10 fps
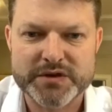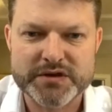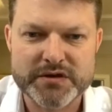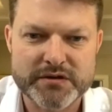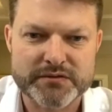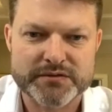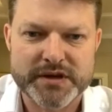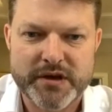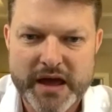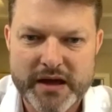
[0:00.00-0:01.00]
which can
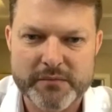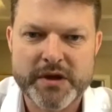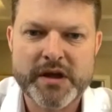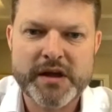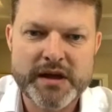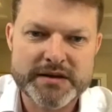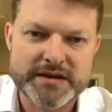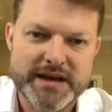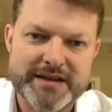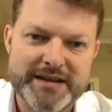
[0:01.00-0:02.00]
also help
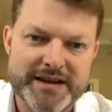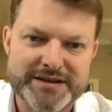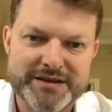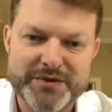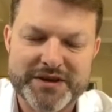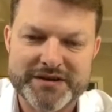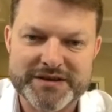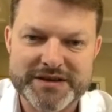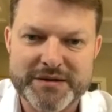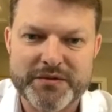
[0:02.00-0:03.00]
detect things that we
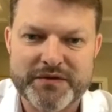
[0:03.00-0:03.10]
couldn't see